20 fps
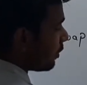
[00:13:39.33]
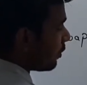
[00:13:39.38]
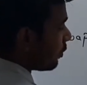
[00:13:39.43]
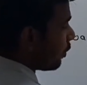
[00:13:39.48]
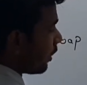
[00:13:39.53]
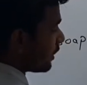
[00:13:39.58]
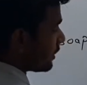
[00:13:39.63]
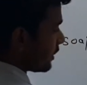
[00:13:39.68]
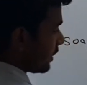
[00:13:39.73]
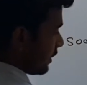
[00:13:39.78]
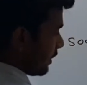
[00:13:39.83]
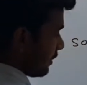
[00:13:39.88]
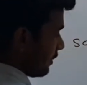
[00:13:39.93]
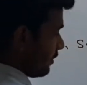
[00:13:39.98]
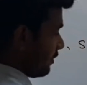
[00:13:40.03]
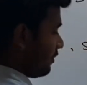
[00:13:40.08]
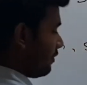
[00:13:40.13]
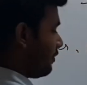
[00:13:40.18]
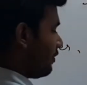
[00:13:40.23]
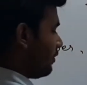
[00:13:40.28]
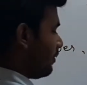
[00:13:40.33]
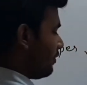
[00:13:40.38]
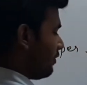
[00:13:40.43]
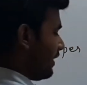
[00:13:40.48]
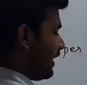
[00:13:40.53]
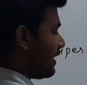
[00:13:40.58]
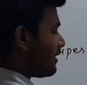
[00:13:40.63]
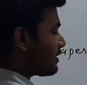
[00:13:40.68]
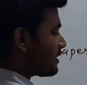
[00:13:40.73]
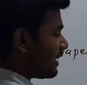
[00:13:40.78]
water.
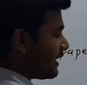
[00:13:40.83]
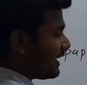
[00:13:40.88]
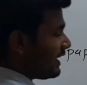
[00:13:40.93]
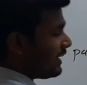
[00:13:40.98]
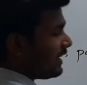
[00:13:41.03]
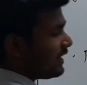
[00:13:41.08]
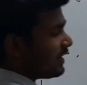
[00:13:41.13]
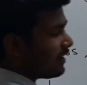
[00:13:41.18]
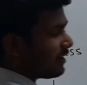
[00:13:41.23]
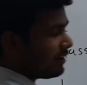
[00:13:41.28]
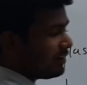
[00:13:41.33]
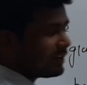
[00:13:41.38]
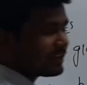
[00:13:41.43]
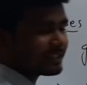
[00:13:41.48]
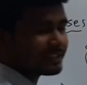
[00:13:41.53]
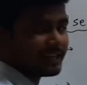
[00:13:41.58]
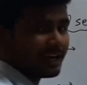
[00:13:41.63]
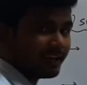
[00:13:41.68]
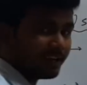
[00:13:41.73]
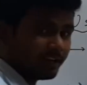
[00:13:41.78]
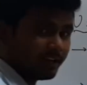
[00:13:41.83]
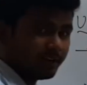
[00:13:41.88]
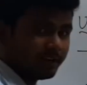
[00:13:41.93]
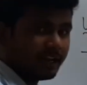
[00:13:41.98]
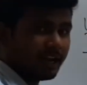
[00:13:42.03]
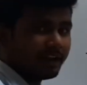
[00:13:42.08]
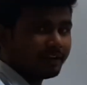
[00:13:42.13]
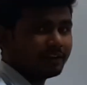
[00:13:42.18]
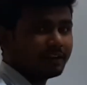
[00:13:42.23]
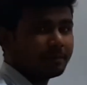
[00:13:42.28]
We have studied in earlier standard
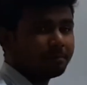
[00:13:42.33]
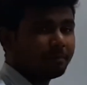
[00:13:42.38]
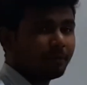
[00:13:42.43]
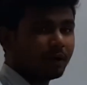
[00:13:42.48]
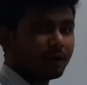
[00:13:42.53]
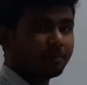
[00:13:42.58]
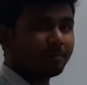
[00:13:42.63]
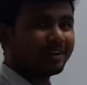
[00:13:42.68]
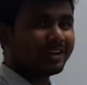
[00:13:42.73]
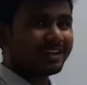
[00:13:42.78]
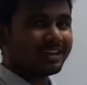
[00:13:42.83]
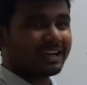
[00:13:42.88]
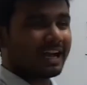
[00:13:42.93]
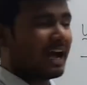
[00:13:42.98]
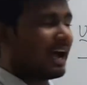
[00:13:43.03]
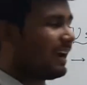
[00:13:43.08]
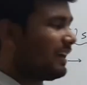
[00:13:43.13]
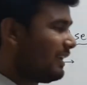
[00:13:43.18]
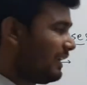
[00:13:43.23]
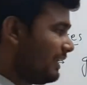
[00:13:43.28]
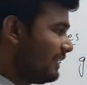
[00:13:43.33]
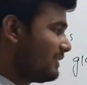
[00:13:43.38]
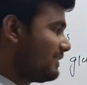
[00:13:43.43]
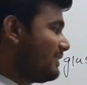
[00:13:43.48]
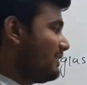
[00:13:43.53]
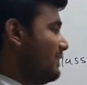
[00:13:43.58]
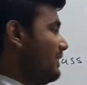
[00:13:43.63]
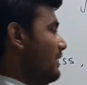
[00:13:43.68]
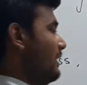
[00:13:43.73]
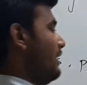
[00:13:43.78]
that the permanent hardness,
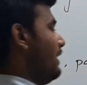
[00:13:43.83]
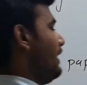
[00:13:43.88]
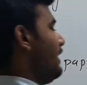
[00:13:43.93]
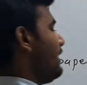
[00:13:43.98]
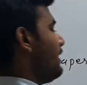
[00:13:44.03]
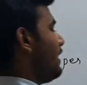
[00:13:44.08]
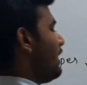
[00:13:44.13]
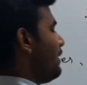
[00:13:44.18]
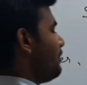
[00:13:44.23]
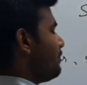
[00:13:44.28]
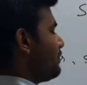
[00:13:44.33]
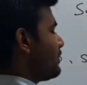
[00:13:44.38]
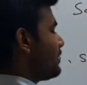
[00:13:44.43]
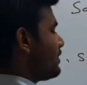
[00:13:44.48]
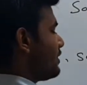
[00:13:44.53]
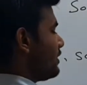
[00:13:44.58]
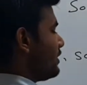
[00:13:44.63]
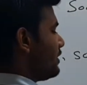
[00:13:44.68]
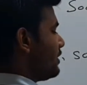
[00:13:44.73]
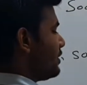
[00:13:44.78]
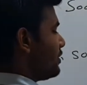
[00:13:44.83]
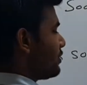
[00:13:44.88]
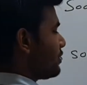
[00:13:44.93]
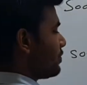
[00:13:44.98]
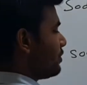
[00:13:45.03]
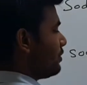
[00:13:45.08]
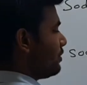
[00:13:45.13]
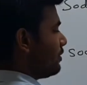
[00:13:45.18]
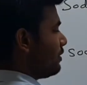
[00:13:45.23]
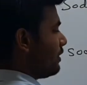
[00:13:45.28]
it comes due
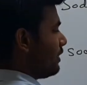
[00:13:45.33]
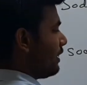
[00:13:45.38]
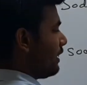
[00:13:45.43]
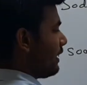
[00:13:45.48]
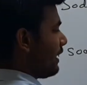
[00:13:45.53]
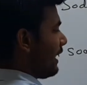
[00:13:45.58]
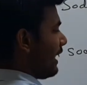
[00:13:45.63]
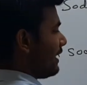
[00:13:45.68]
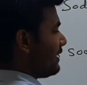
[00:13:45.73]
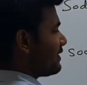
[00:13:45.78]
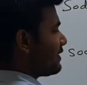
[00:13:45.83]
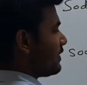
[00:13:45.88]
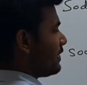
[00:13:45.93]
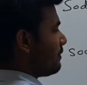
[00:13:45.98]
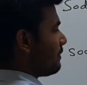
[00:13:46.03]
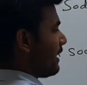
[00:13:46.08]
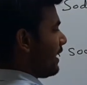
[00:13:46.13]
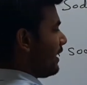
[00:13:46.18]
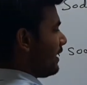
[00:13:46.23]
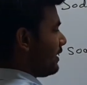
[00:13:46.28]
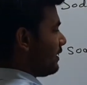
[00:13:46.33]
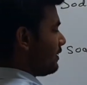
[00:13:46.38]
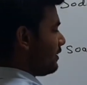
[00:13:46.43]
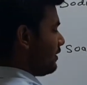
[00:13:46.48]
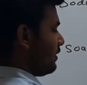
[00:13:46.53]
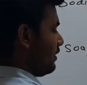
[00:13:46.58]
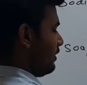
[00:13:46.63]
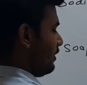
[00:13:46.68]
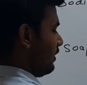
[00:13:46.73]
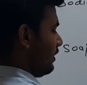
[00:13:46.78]
to calcium
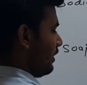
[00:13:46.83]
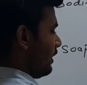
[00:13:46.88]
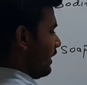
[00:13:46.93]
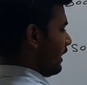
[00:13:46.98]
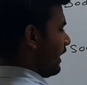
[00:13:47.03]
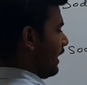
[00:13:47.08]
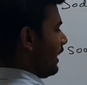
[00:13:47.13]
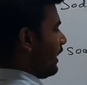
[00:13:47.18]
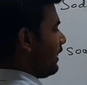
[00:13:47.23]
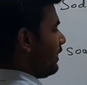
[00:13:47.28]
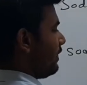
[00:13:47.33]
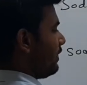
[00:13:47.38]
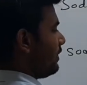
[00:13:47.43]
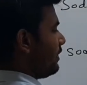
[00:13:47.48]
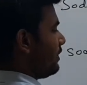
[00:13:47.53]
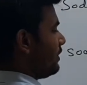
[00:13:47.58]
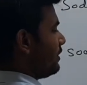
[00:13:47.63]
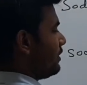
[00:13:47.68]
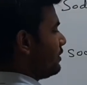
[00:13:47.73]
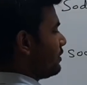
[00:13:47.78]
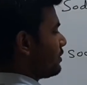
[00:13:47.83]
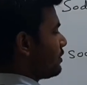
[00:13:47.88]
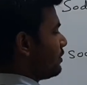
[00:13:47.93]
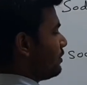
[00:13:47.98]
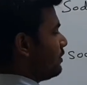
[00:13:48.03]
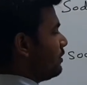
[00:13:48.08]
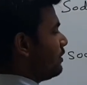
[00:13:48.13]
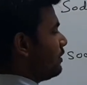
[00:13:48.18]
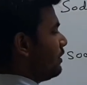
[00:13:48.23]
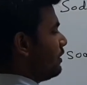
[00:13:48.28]
ion and due
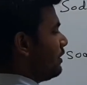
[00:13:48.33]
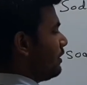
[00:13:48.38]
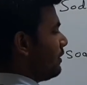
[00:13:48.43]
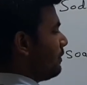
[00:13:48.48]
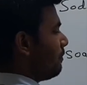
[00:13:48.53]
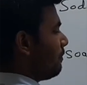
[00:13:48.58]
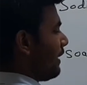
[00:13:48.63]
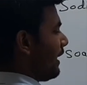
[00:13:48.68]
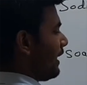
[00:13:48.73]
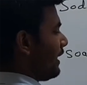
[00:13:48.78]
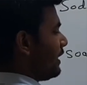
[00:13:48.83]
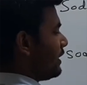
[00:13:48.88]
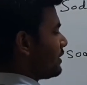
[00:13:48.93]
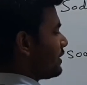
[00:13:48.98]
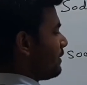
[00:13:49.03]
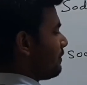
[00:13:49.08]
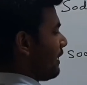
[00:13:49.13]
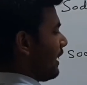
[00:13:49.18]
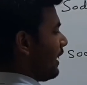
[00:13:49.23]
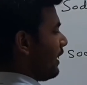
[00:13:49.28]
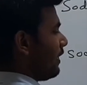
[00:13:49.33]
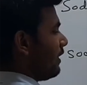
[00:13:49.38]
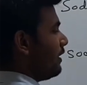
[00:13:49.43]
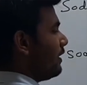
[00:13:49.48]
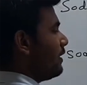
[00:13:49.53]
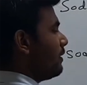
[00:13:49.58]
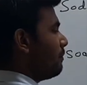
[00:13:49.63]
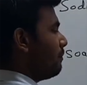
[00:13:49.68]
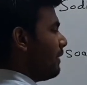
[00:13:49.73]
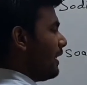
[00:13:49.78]
to magnesium ion.
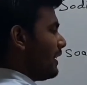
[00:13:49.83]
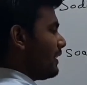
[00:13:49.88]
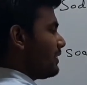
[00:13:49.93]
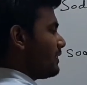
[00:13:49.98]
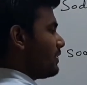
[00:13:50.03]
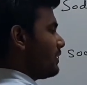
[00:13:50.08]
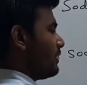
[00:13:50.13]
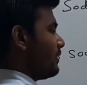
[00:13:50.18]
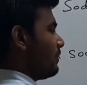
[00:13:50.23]
But